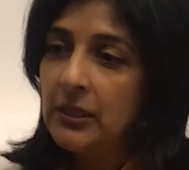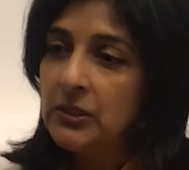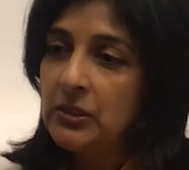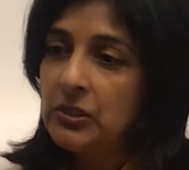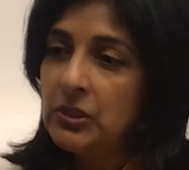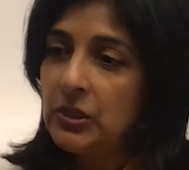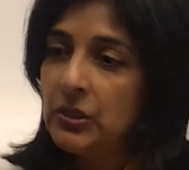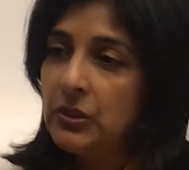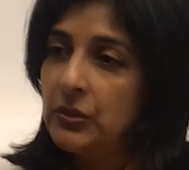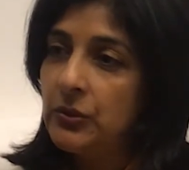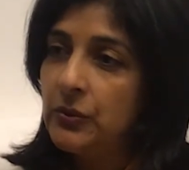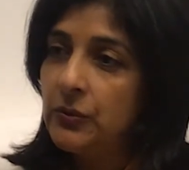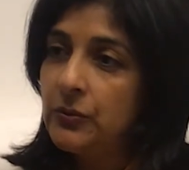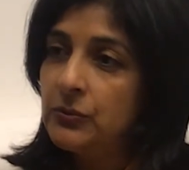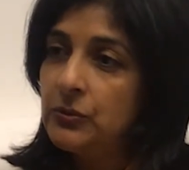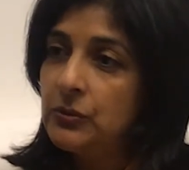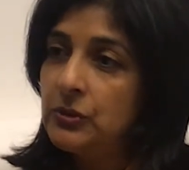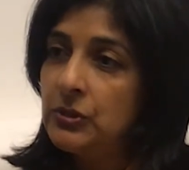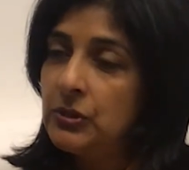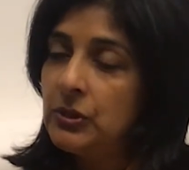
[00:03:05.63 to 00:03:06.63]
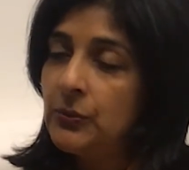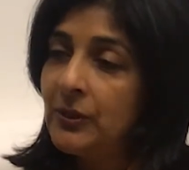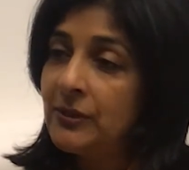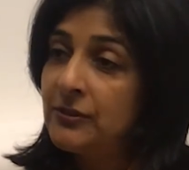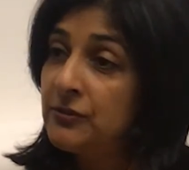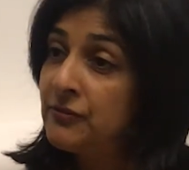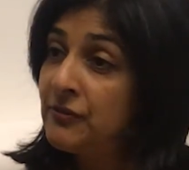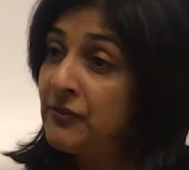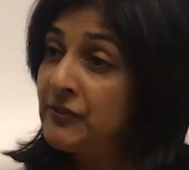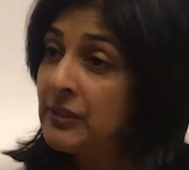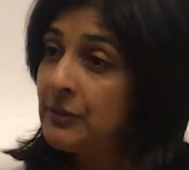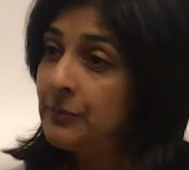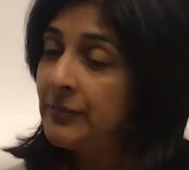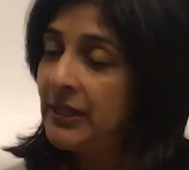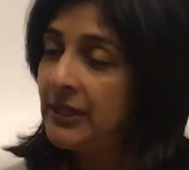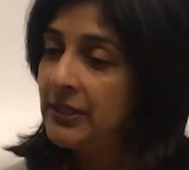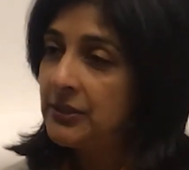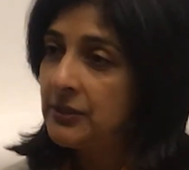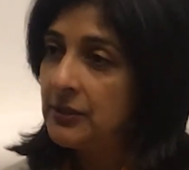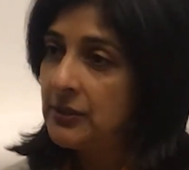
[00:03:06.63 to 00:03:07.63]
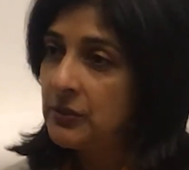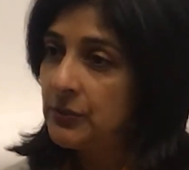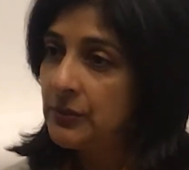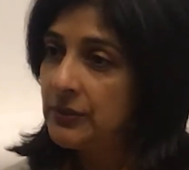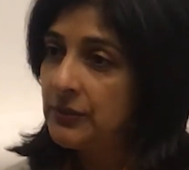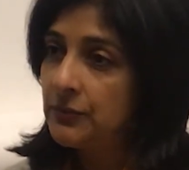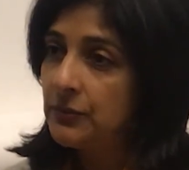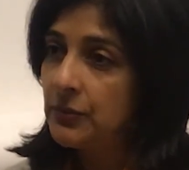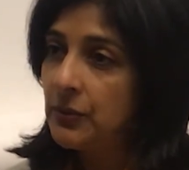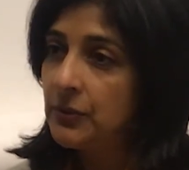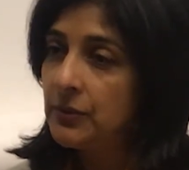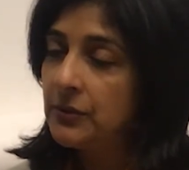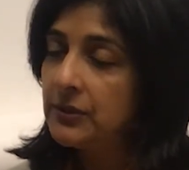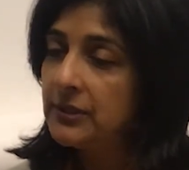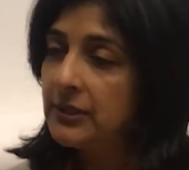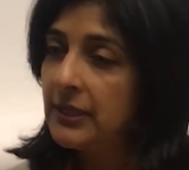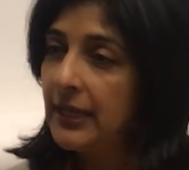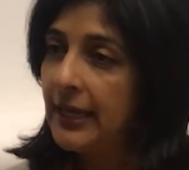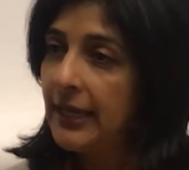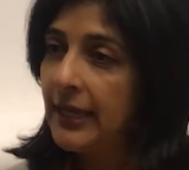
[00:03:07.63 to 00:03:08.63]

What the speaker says: So 215 patients were enrolled,